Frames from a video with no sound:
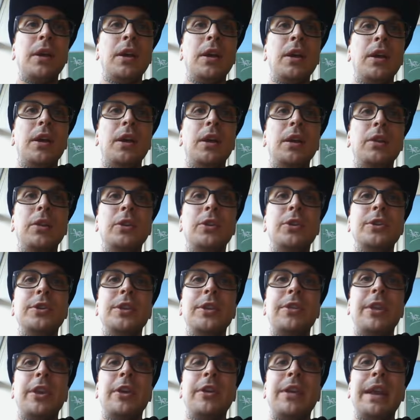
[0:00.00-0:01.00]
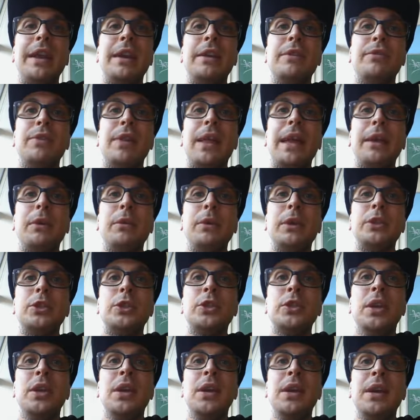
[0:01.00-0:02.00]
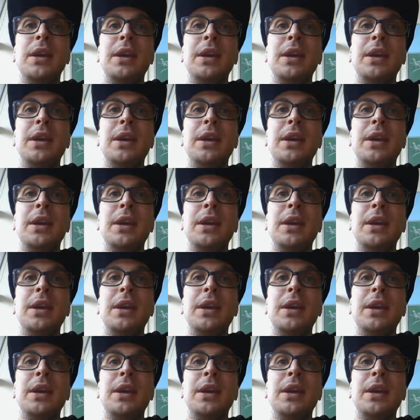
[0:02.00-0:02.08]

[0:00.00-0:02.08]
learned in their native language.